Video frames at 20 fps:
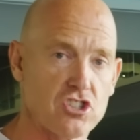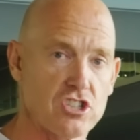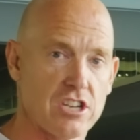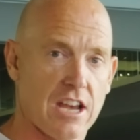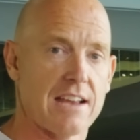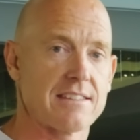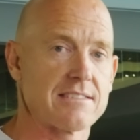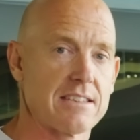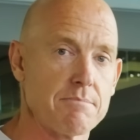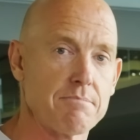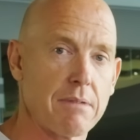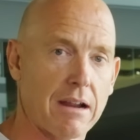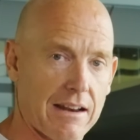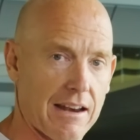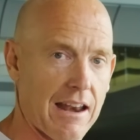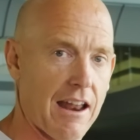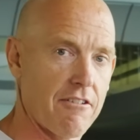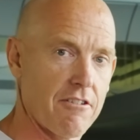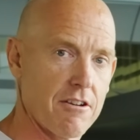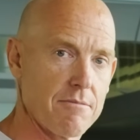chassis
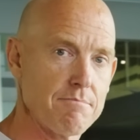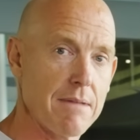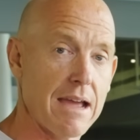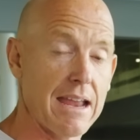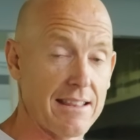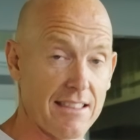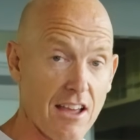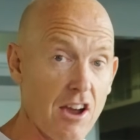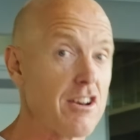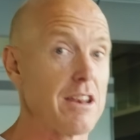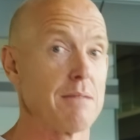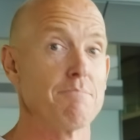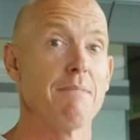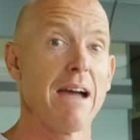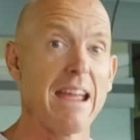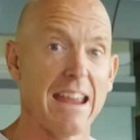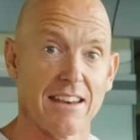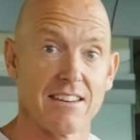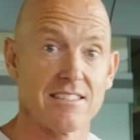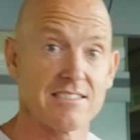McLaren made. They only
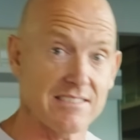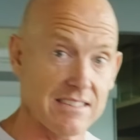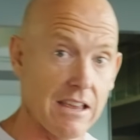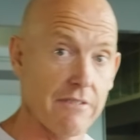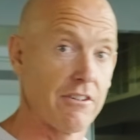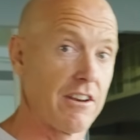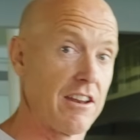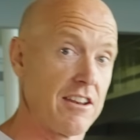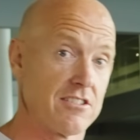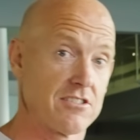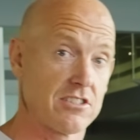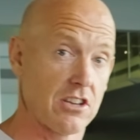made seven in